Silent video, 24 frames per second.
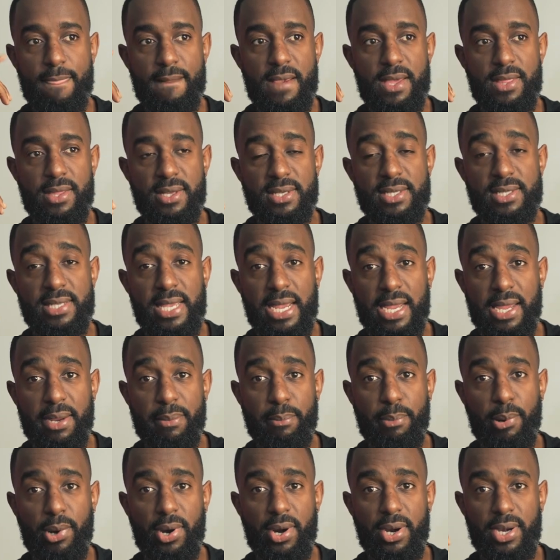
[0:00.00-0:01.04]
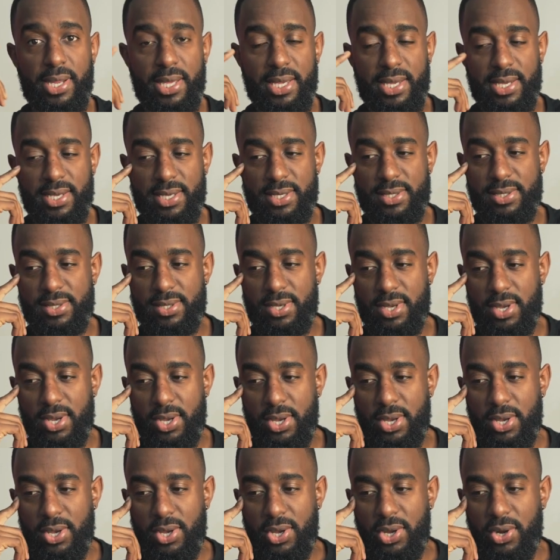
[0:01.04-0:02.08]
The second part is
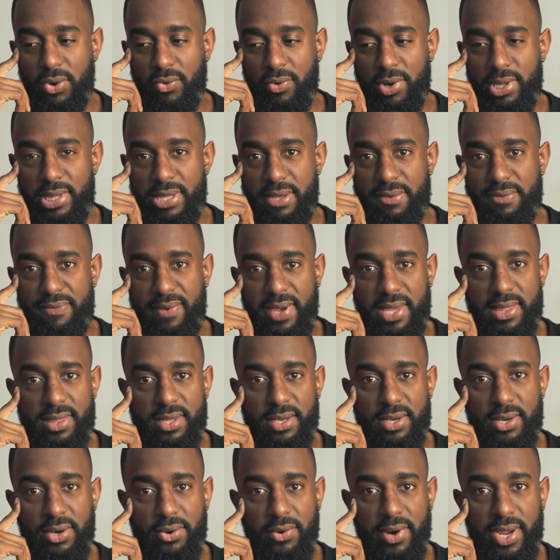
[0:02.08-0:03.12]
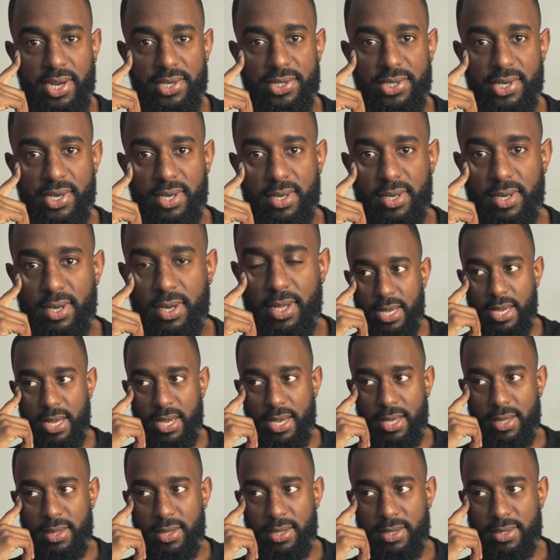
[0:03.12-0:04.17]
really faith and direction.
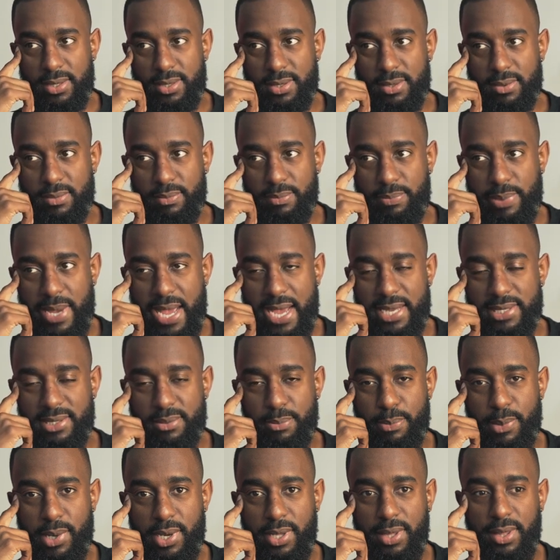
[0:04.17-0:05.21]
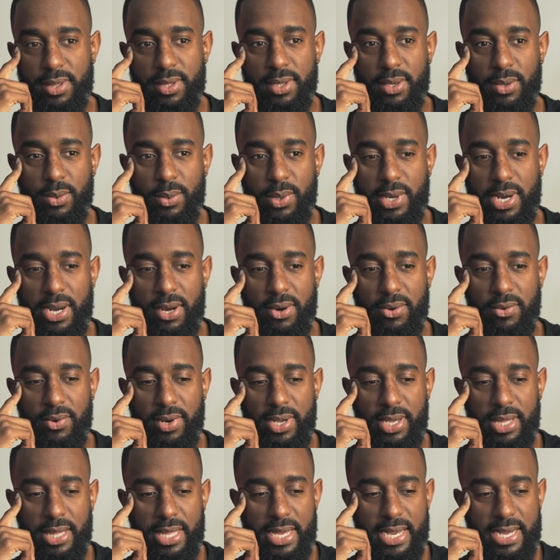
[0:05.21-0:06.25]
In this past month, what I
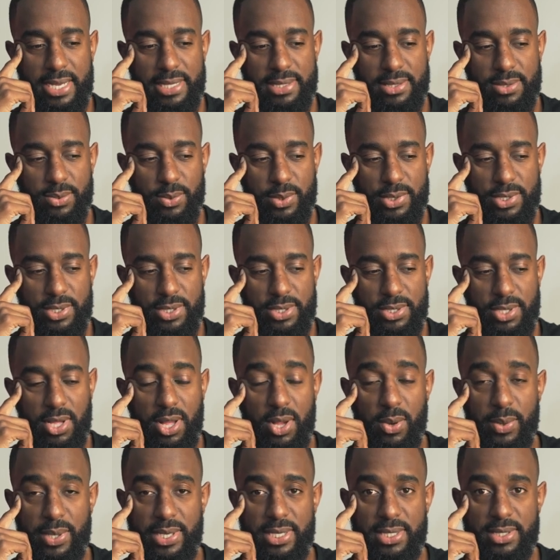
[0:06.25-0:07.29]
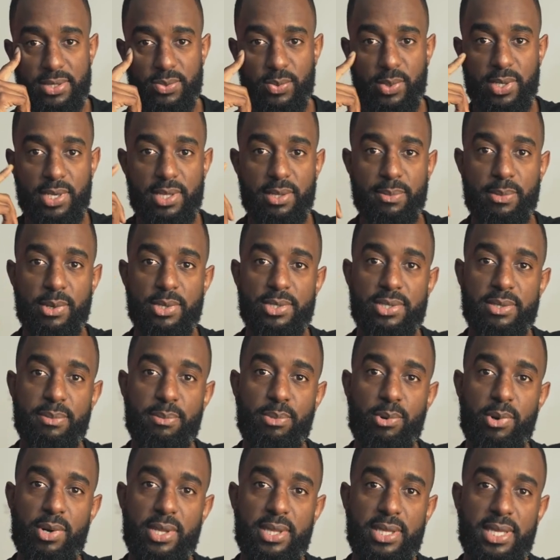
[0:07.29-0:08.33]
realized, which is always one of the most
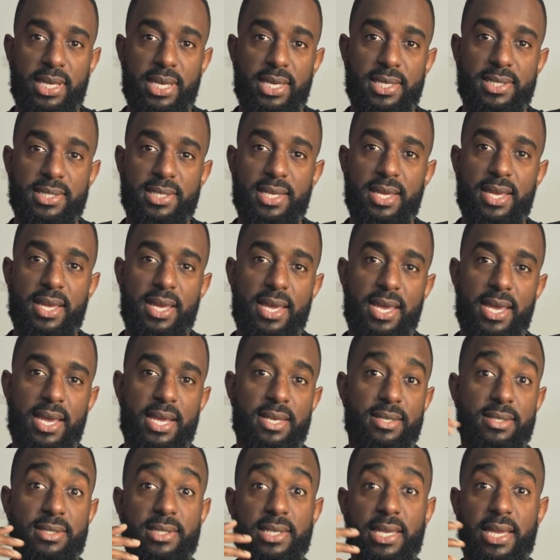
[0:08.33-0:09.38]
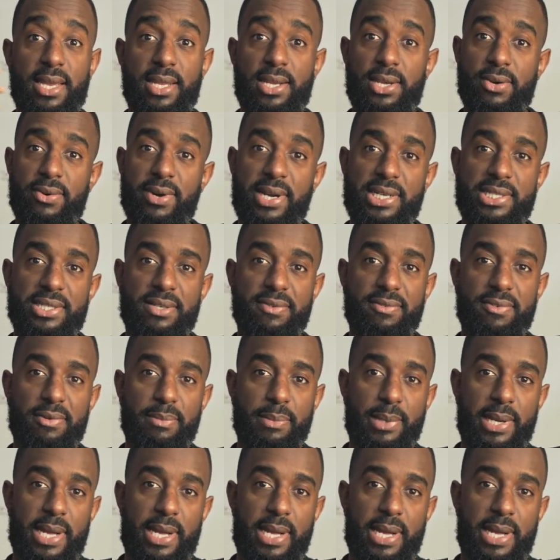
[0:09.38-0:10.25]
important things, is just getting direction from